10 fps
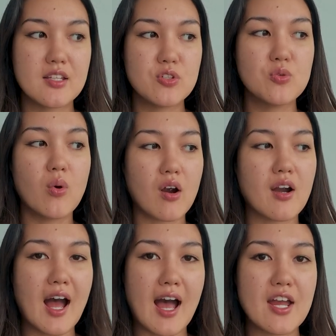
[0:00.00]
You are
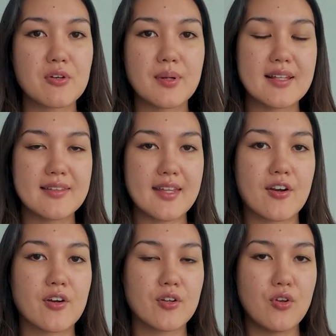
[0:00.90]
hiring
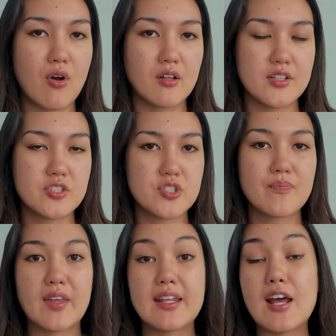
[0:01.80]
their knowledge.
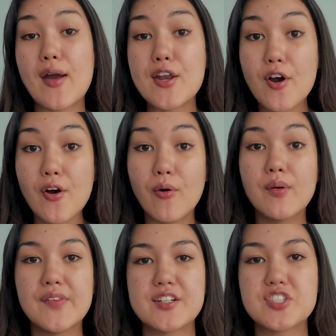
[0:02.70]
Now, I
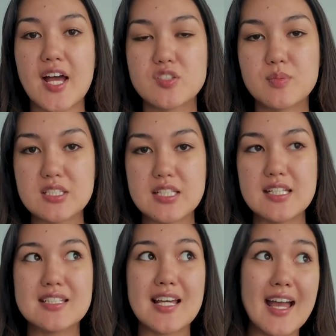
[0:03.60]
know that
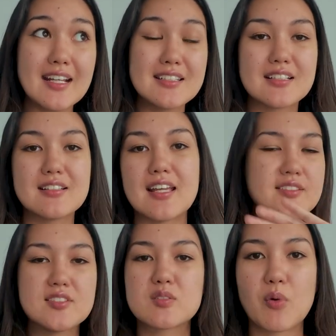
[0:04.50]
ChatGPT technically
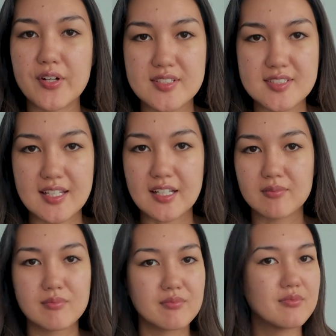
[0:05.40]
is the smartest
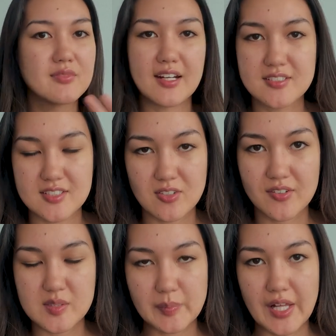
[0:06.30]
thing that exists
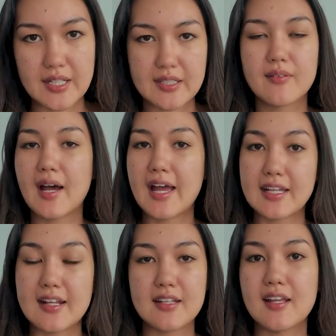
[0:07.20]
on this planet. I
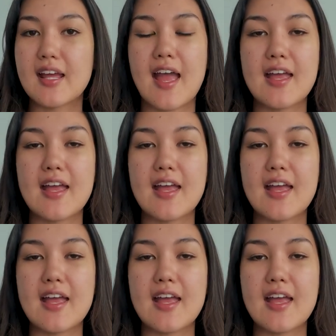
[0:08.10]
get it.